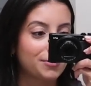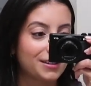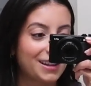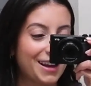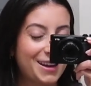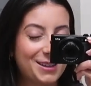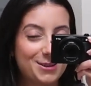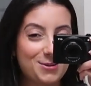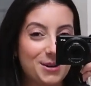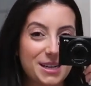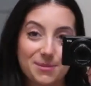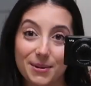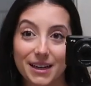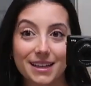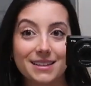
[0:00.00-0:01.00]
for like
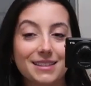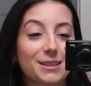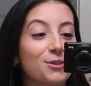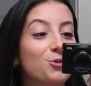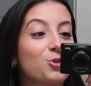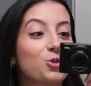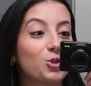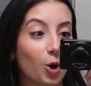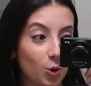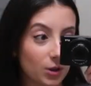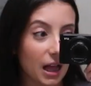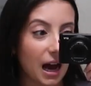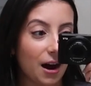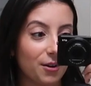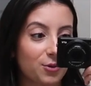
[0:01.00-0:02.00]
20 minutes and it's so
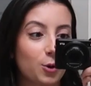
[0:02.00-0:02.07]
loud.